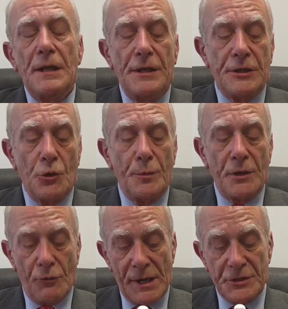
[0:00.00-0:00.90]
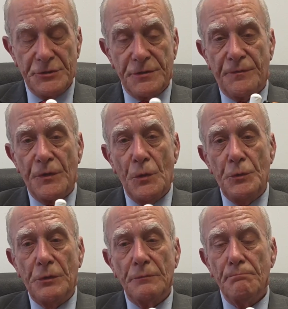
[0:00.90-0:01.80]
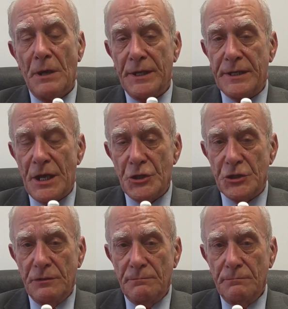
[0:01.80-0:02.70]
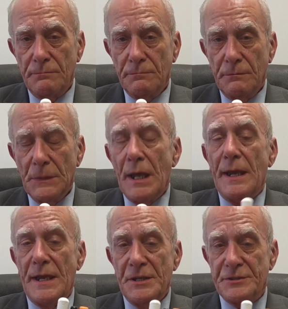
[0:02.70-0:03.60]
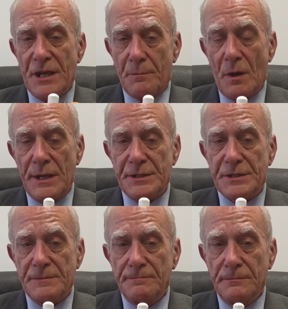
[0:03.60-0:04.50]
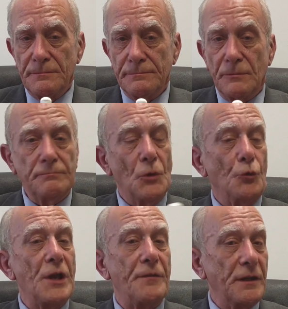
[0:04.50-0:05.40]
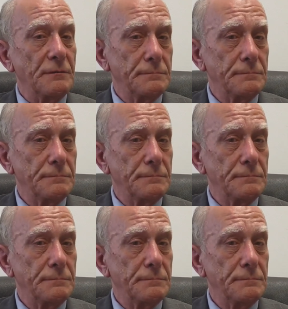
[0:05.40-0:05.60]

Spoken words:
It could be a reaction to food, medication, insect bites, or nothing.